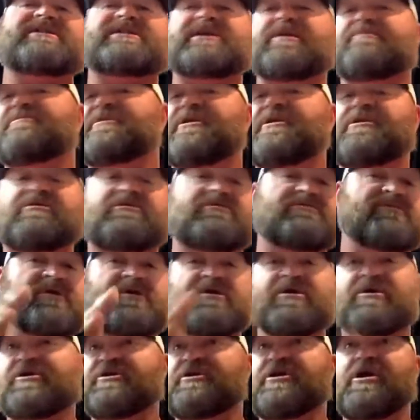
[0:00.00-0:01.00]
them
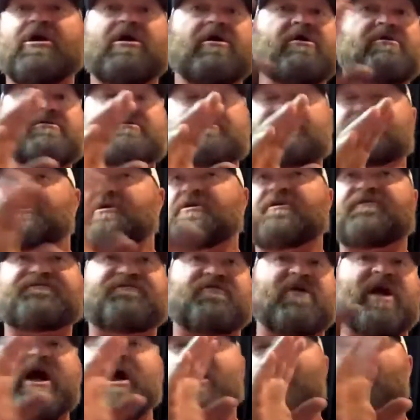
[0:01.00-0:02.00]
young
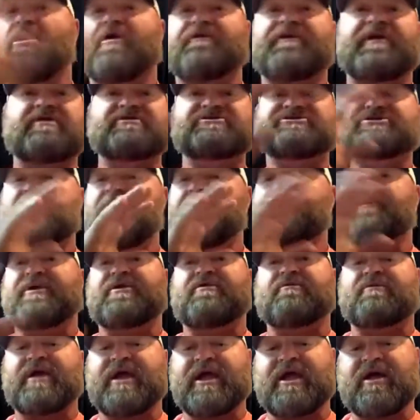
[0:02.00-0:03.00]
fry are. They're jumping
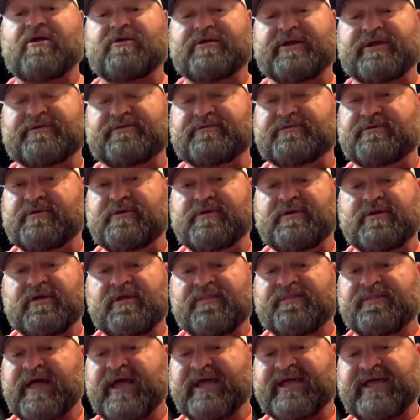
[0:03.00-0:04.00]
around, and
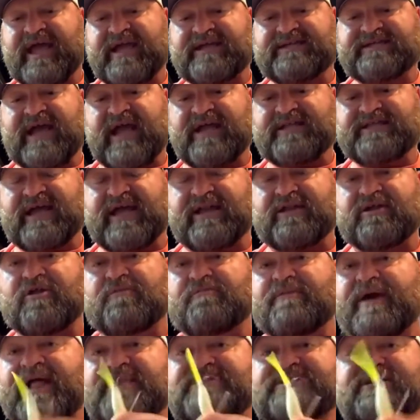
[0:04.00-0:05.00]
they can't take that little
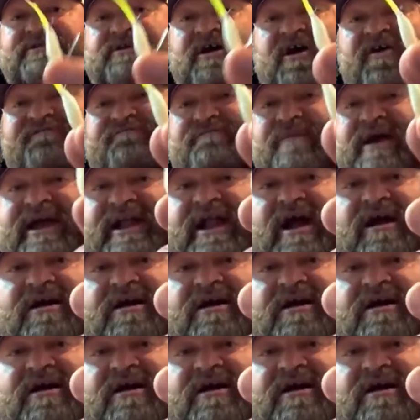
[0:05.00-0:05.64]
bait. It's a tough bait. I